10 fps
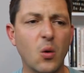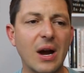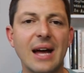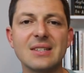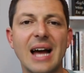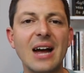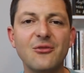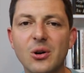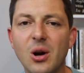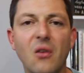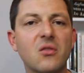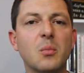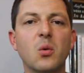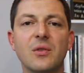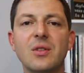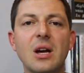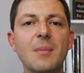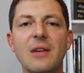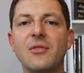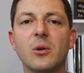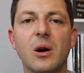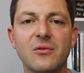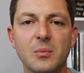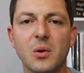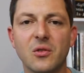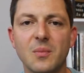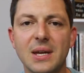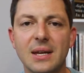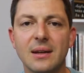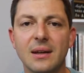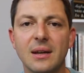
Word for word: Whereas I feel comfortable with them, they feel comfortable with me.